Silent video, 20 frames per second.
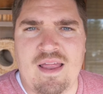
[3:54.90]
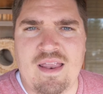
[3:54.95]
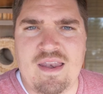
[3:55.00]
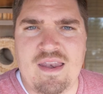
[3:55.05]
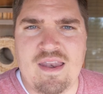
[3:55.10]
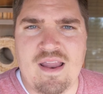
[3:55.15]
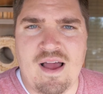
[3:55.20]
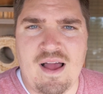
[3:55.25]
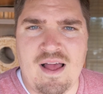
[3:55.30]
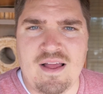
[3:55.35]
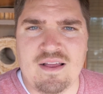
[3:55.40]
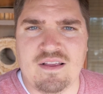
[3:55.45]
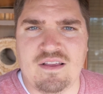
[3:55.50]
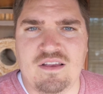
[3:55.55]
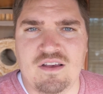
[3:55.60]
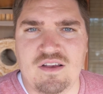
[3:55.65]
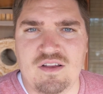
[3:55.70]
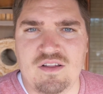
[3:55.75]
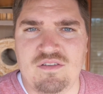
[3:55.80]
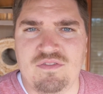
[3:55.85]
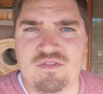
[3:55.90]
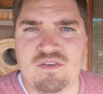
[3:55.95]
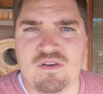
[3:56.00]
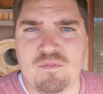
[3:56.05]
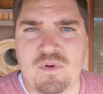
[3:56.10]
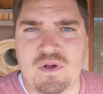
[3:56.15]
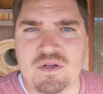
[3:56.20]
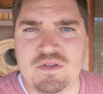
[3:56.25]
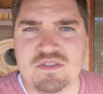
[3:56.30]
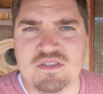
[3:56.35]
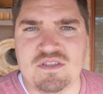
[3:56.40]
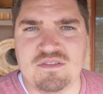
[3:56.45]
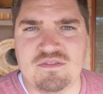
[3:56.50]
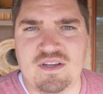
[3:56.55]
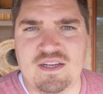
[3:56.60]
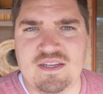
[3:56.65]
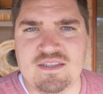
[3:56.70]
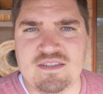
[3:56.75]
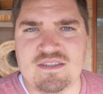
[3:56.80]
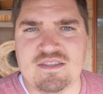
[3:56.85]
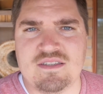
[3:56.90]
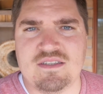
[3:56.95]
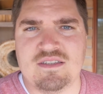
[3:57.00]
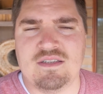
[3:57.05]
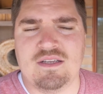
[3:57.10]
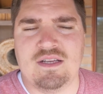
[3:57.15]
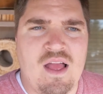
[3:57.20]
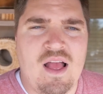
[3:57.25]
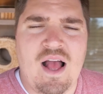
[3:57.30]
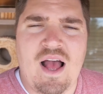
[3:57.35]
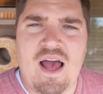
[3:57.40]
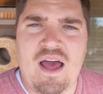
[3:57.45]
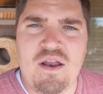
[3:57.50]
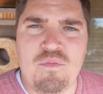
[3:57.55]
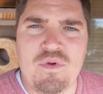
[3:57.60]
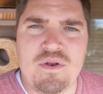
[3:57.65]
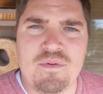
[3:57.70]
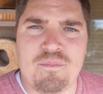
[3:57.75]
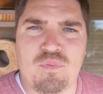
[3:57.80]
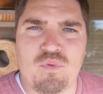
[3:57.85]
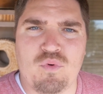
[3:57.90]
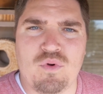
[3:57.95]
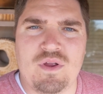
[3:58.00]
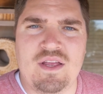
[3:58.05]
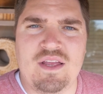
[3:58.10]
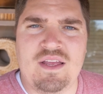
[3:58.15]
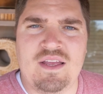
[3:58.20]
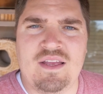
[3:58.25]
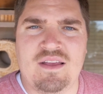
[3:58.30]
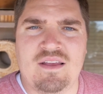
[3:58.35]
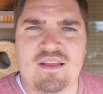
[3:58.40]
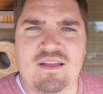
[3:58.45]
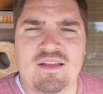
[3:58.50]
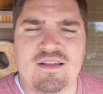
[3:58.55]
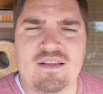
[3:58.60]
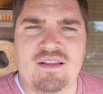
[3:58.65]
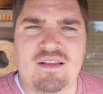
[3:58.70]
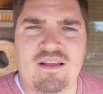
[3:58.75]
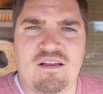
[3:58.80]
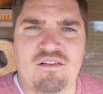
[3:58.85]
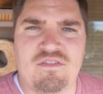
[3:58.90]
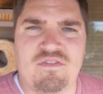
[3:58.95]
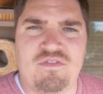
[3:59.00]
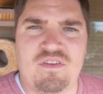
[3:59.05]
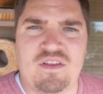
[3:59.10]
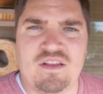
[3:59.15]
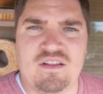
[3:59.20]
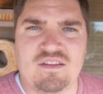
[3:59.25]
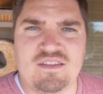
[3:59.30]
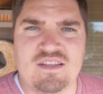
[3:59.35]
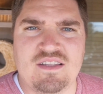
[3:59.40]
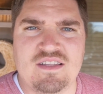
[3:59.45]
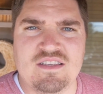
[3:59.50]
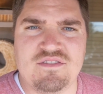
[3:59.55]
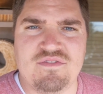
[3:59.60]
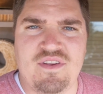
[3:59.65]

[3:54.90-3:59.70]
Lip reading: not good for most of us. I don't want to bring a feel to this